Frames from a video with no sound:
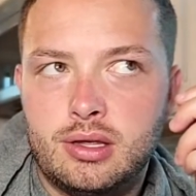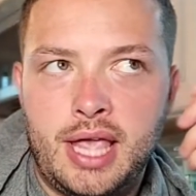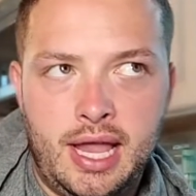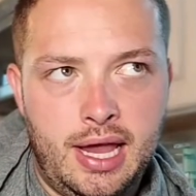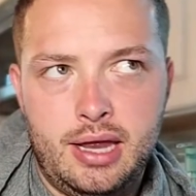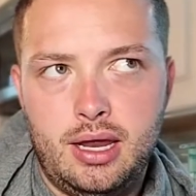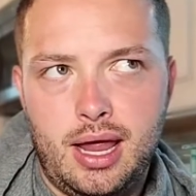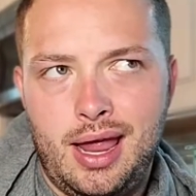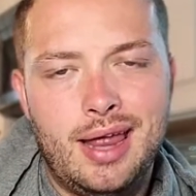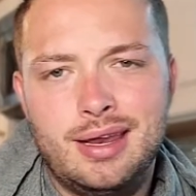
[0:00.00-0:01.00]
Can
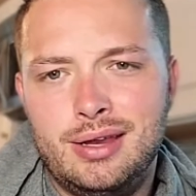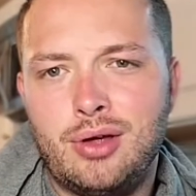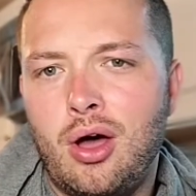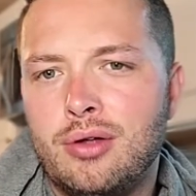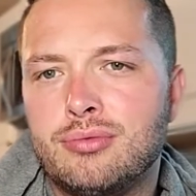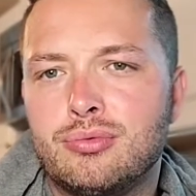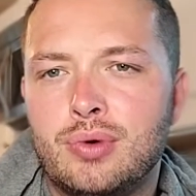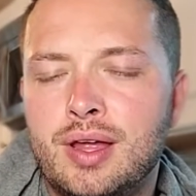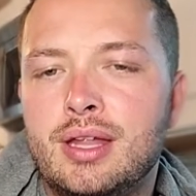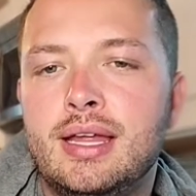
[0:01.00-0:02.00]
Andy Dalton
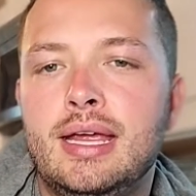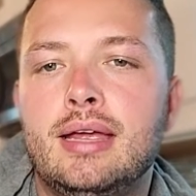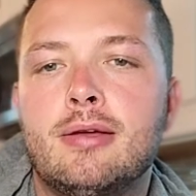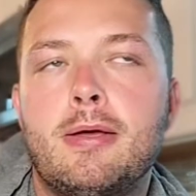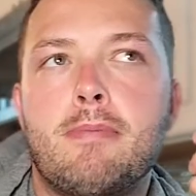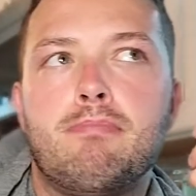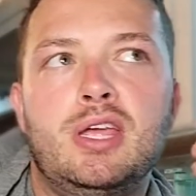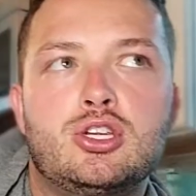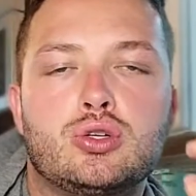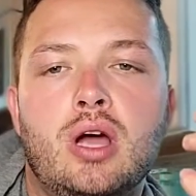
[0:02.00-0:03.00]
really
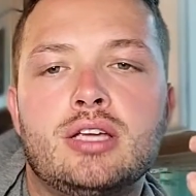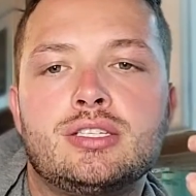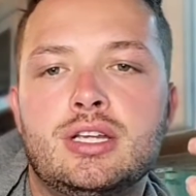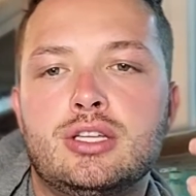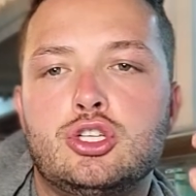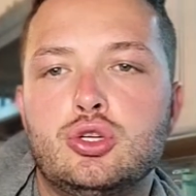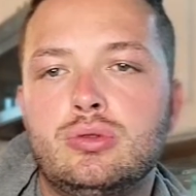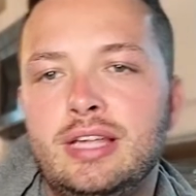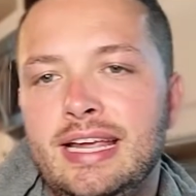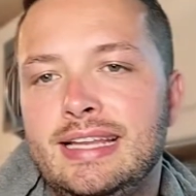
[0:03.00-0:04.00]
be trusted to
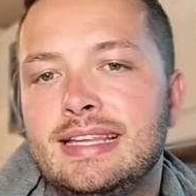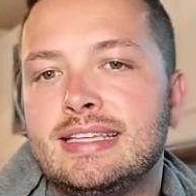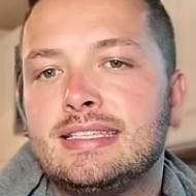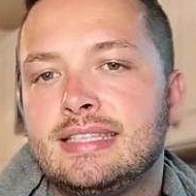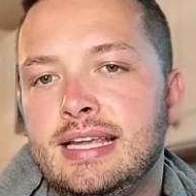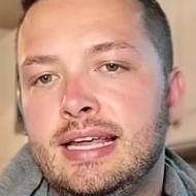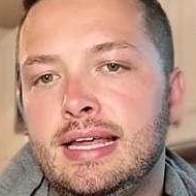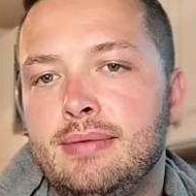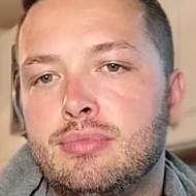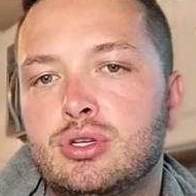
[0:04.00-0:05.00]
lead this
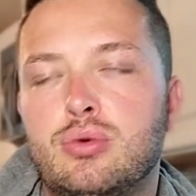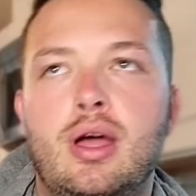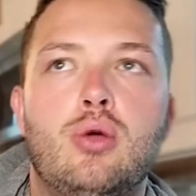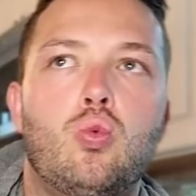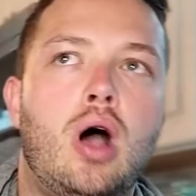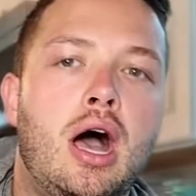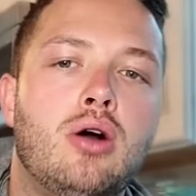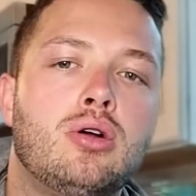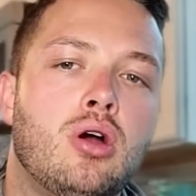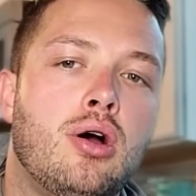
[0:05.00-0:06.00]
team to a
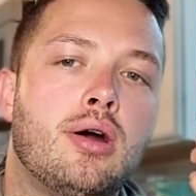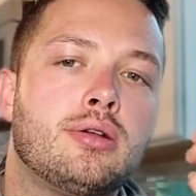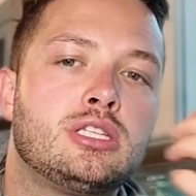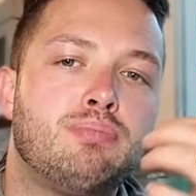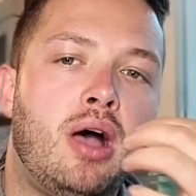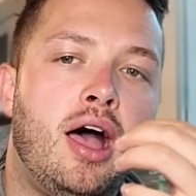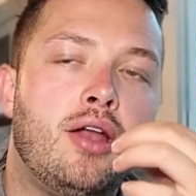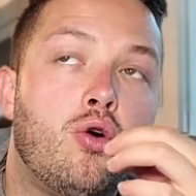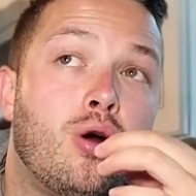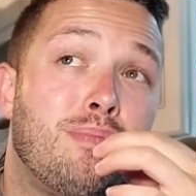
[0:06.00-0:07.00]
wild card
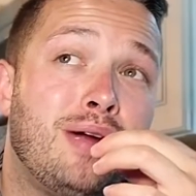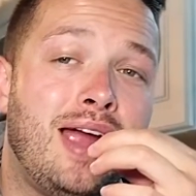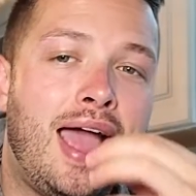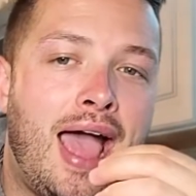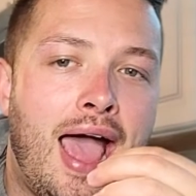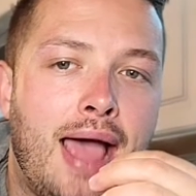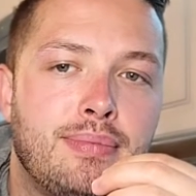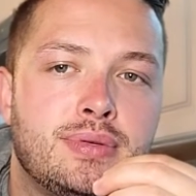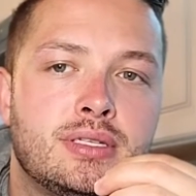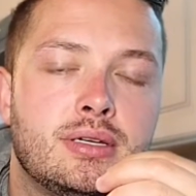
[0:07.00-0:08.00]
spot or
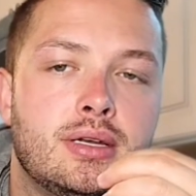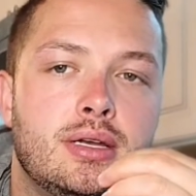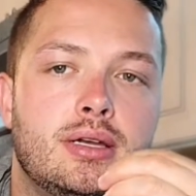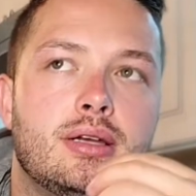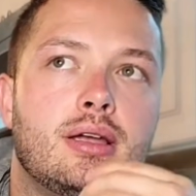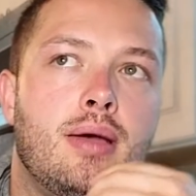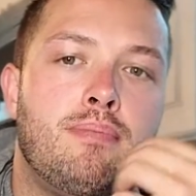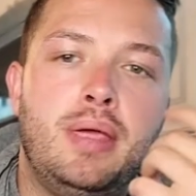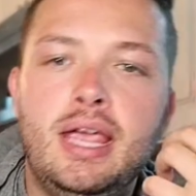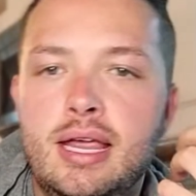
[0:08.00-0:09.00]
perhaps
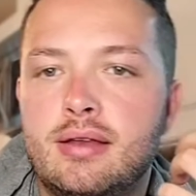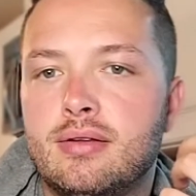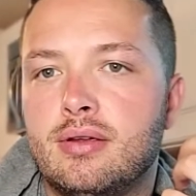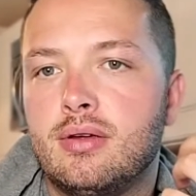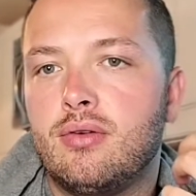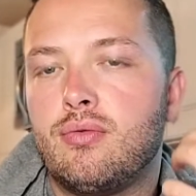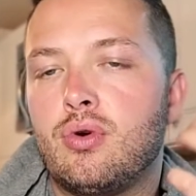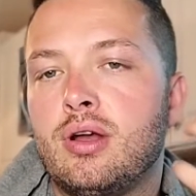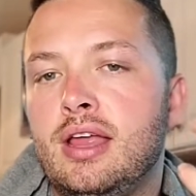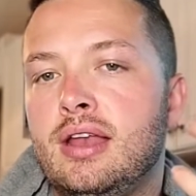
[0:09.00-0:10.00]
compete
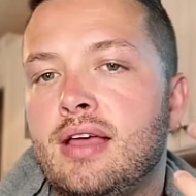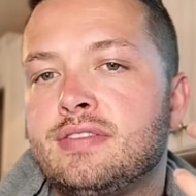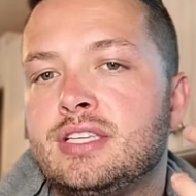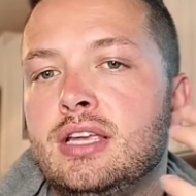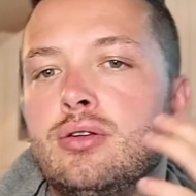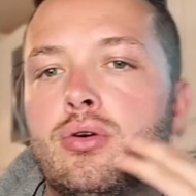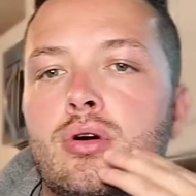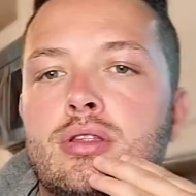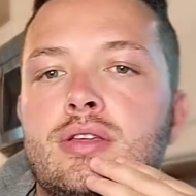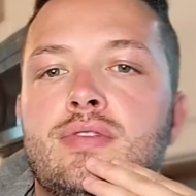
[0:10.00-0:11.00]
for an NFC
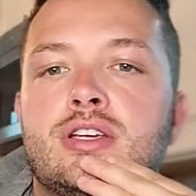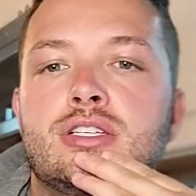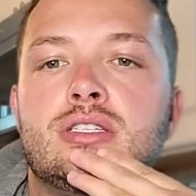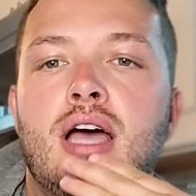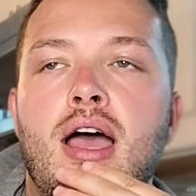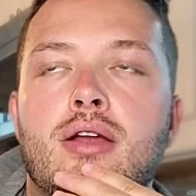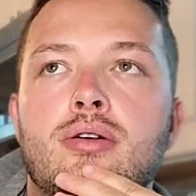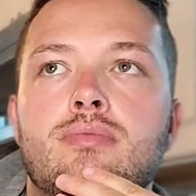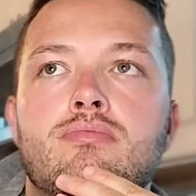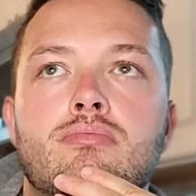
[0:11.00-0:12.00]
North division
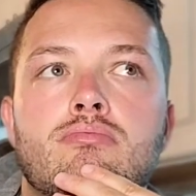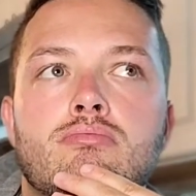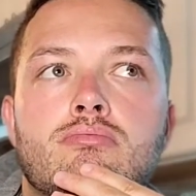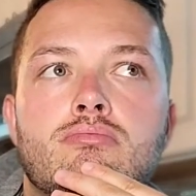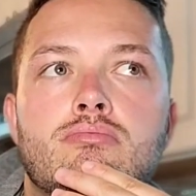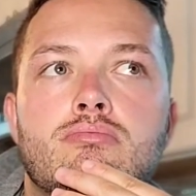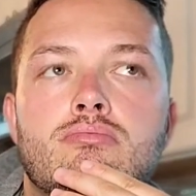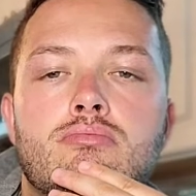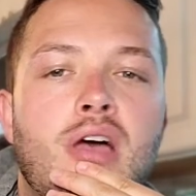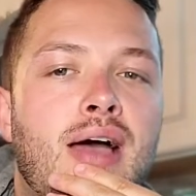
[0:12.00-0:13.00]
title?
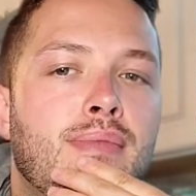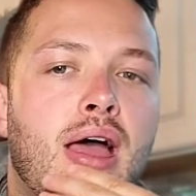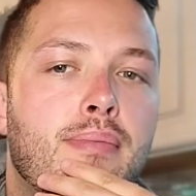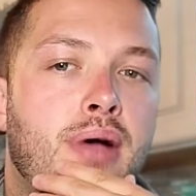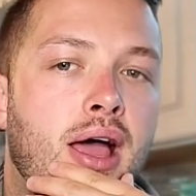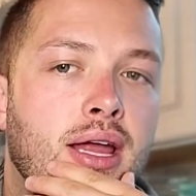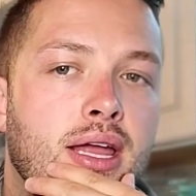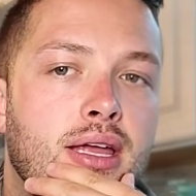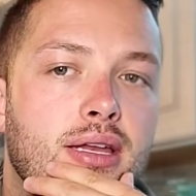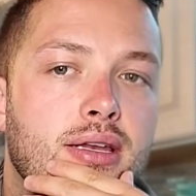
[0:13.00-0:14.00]
I'm not buying
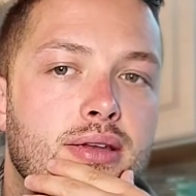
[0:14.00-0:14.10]
it.